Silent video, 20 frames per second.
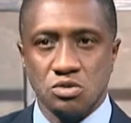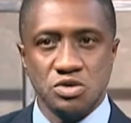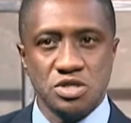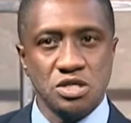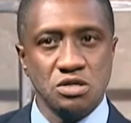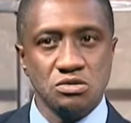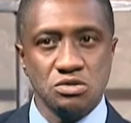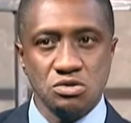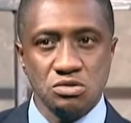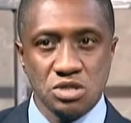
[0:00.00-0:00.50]
we
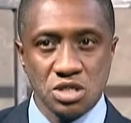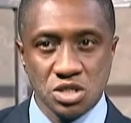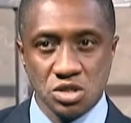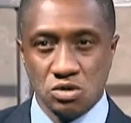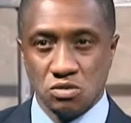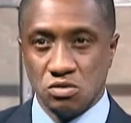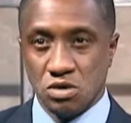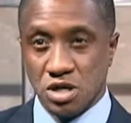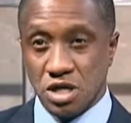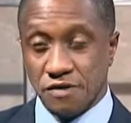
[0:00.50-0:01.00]
don't do this
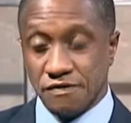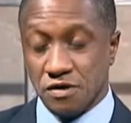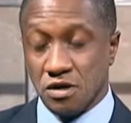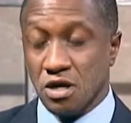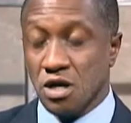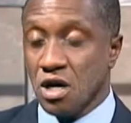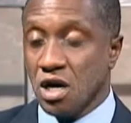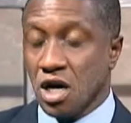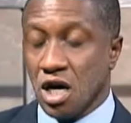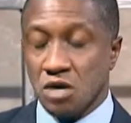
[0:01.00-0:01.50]
or whatever.
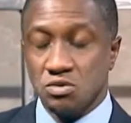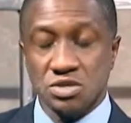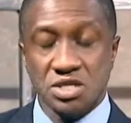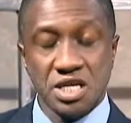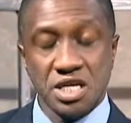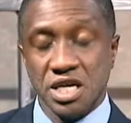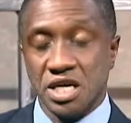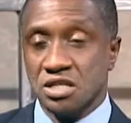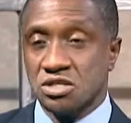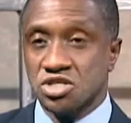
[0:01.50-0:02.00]
I would
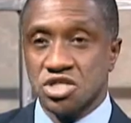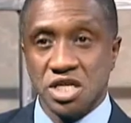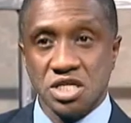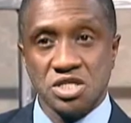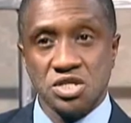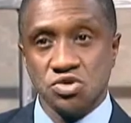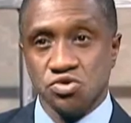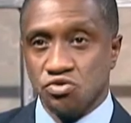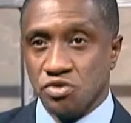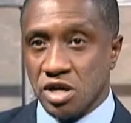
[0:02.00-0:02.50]
say get
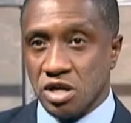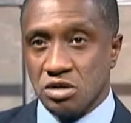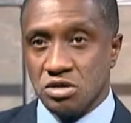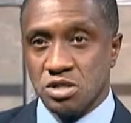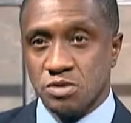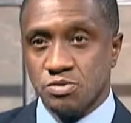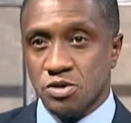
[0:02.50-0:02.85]
checks as regular as